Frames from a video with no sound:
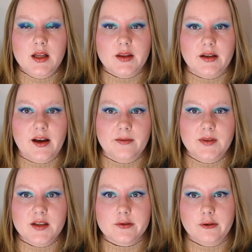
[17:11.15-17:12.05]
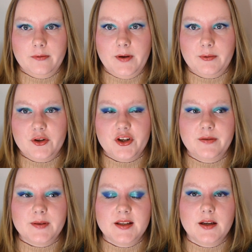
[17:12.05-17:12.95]
that have this sort of very
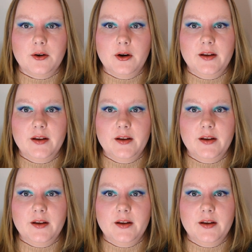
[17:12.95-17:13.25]
shifty, there are